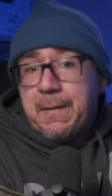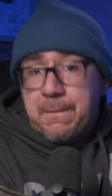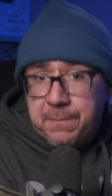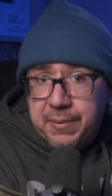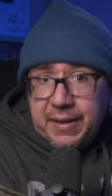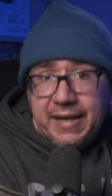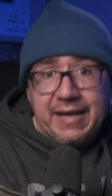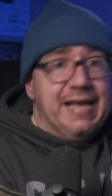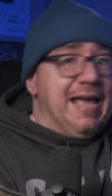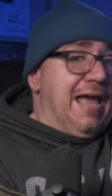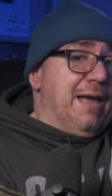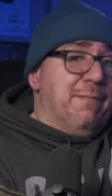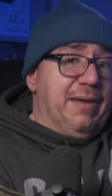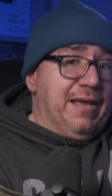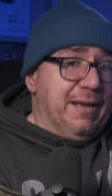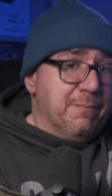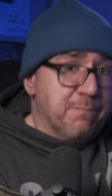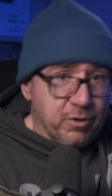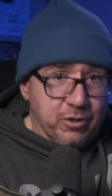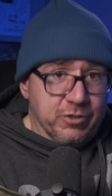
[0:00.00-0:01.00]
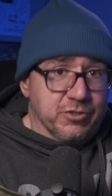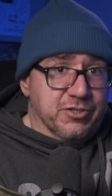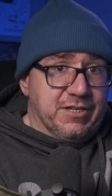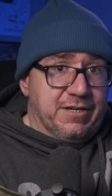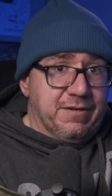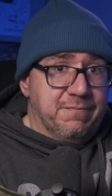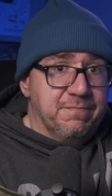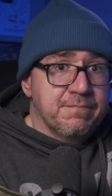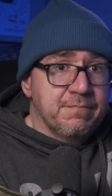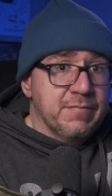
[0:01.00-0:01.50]
big gaming
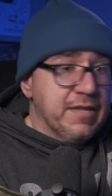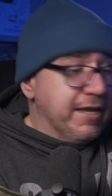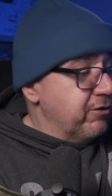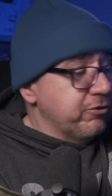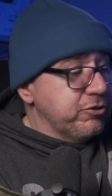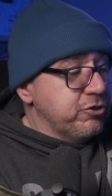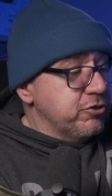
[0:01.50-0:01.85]
person. Hell, you